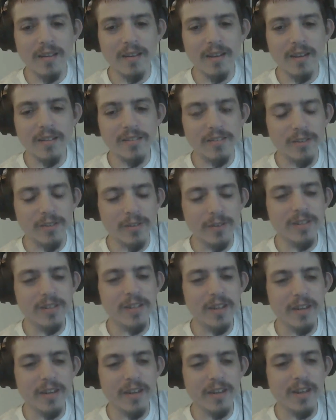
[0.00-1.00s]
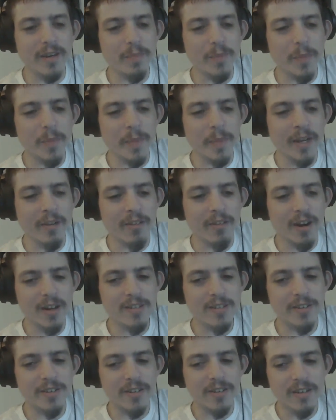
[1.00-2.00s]
as soon as they hit up the main
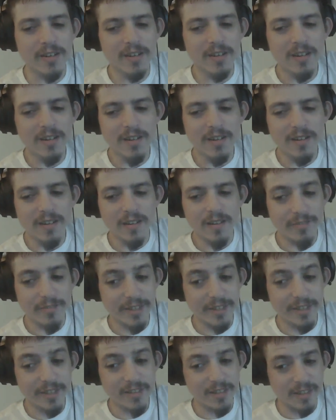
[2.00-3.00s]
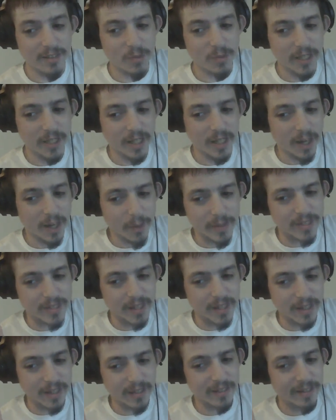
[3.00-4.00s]
roster, Vince does what he always
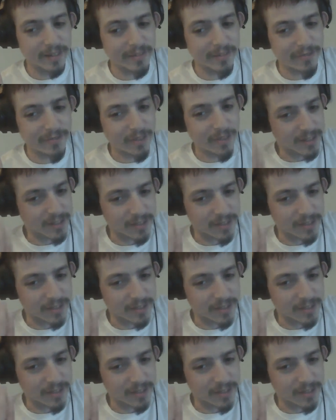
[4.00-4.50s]
does and fucks